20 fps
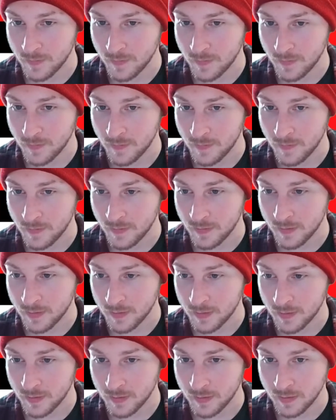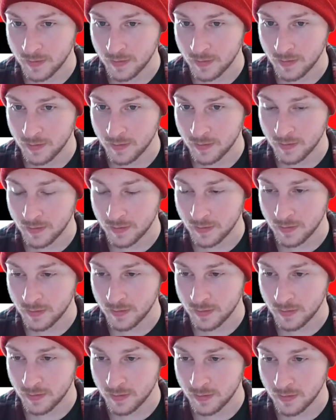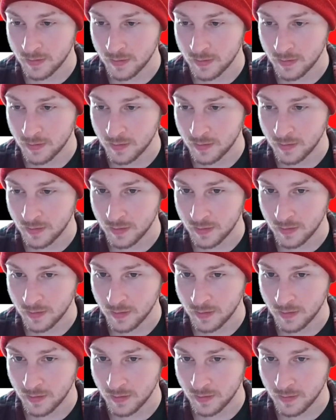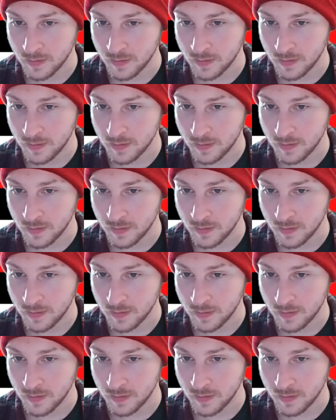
No one is speaking in this clip.